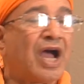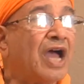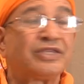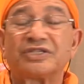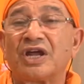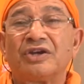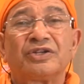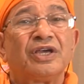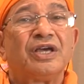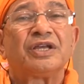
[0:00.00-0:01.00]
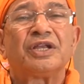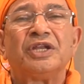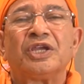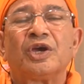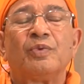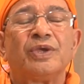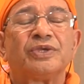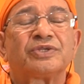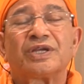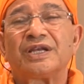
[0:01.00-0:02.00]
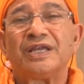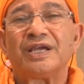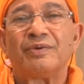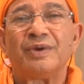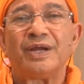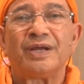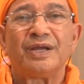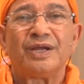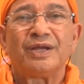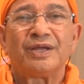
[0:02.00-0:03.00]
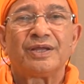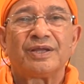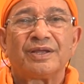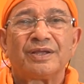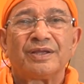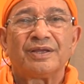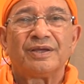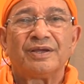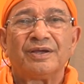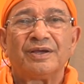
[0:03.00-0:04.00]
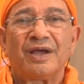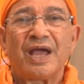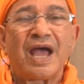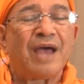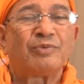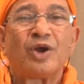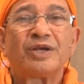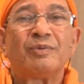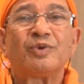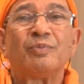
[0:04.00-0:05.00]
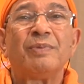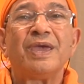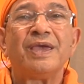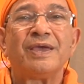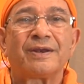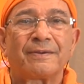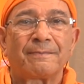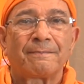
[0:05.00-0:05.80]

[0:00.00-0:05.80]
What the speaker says: I start running away, struggling away. I am not able to bear.